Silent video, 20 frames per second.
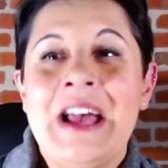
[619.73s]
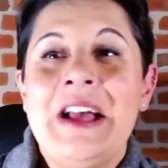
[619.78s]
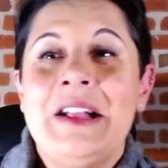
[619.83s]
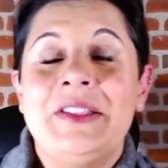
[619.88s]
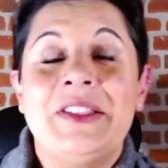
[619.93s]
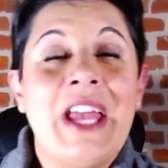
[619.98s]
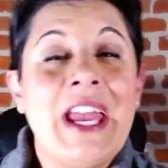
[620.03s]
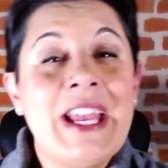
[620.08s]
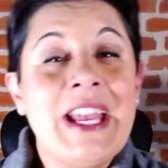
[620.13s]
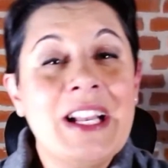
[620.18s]

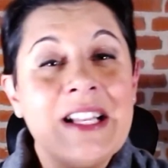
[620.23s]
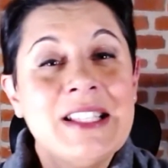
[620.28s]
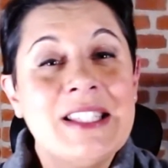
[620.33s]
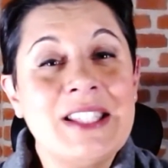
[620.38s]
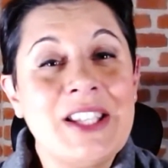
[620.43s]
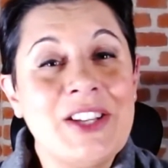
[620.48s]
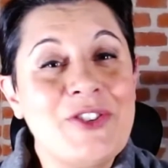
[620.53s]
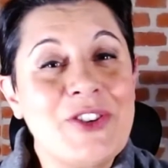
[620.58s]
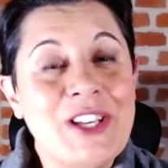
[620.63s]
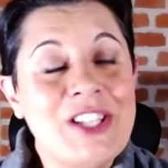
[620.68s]
They
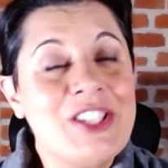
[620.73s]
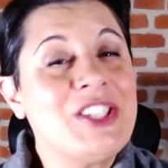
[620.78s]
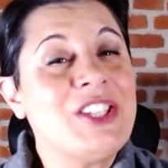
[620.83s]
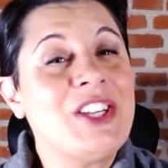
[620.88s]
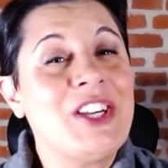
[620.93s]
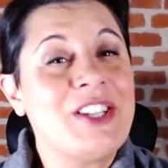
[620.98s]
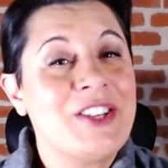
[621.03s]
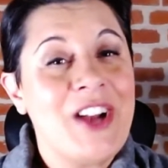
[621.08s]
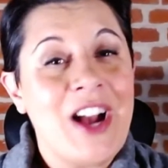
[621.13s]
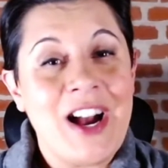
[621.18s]
consider each
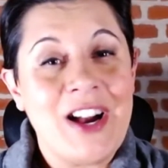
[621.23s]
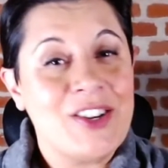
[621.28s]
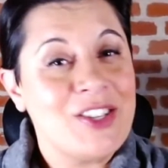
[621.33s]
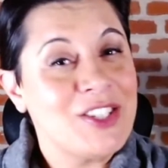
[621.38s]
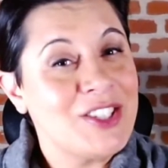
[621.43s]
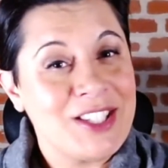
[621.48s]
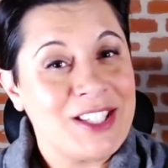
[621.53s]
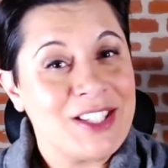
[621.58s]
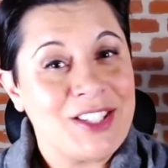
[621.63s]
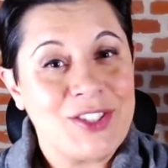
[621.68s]
other
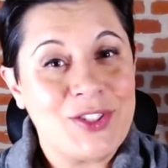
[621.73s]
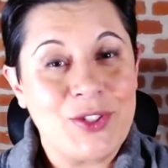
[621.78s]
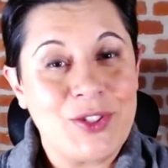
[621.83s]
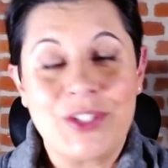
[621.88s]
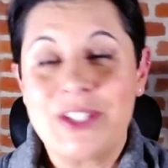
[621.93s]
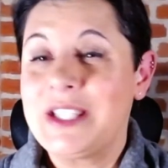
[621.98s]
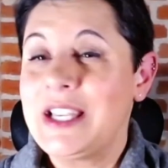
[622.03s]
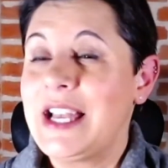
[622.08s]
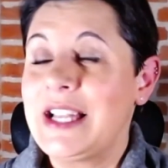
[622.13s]
art sisters,